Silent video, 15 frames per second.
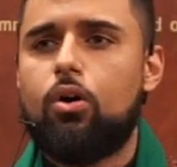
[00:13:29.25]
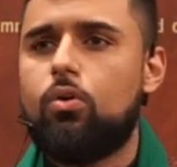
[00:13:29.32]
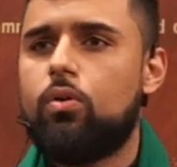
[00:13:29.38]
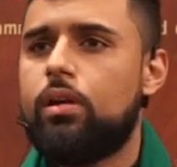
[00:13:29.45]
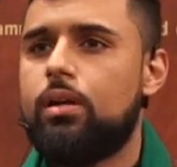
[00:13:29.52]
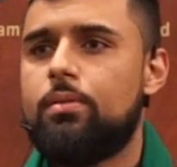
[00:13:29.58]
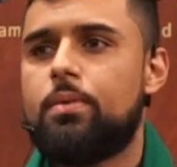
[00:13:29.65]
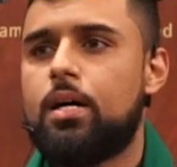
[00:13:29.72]

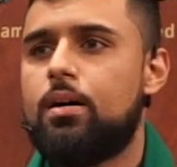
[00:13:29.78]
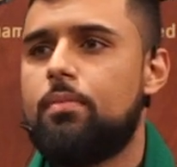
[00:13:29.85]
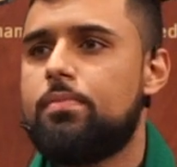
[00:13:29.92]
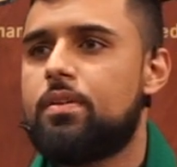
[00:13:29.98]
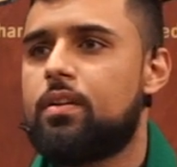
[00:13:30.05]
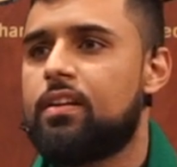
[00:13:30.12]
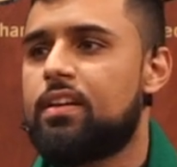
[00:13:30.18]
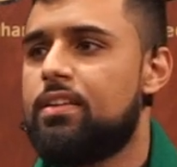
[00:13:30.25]
Oh Imam
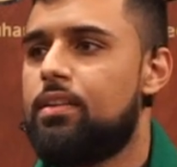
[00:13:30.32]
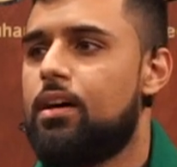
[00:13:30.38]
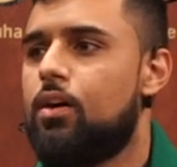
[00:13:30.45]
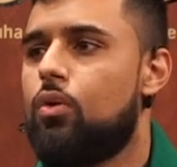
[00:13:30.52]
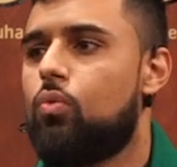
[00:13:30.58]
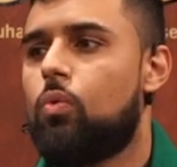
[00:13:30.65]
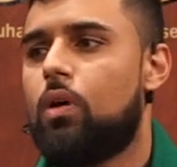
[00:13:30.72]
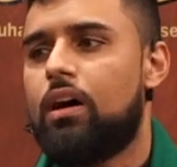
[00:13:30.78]

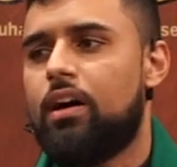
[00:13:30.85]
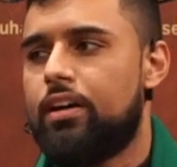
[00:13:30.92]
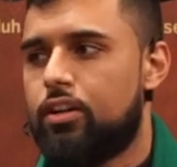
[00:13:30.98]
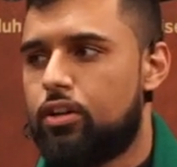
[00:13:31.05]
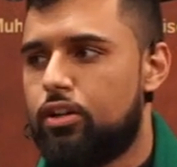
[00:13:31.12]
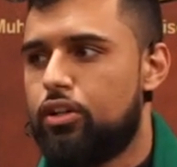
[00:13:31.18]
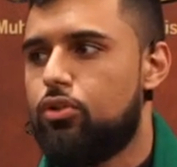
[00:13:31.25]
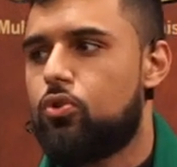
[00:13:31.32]
al-Rida, why
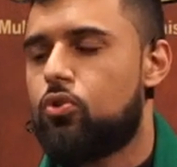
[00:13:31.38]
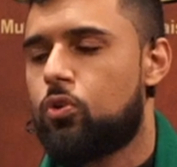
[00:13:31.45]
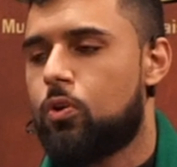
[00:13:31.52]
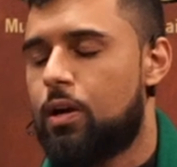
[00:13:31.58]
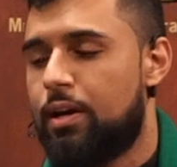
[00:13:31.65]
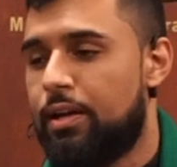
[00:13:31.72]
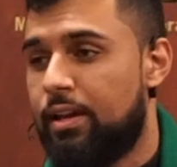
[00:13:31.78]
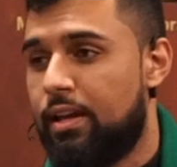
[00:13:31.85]
are you
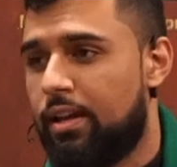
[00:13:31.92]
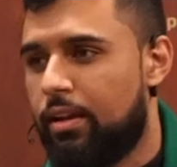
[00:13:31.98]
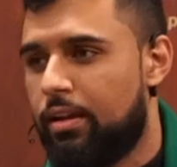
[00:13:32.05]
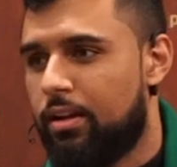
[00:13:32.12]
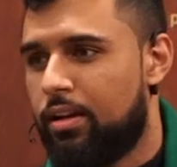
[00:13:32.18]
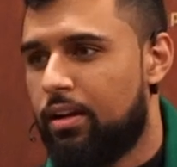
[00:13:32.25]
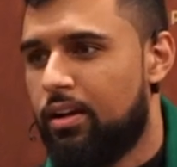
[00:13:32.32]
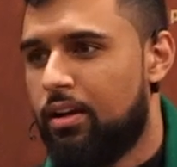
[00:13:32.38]

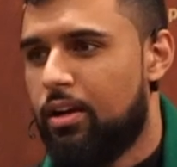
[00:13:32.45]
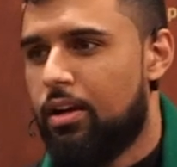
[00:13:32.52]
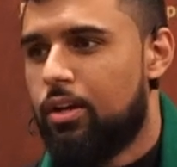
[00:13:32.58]
crying?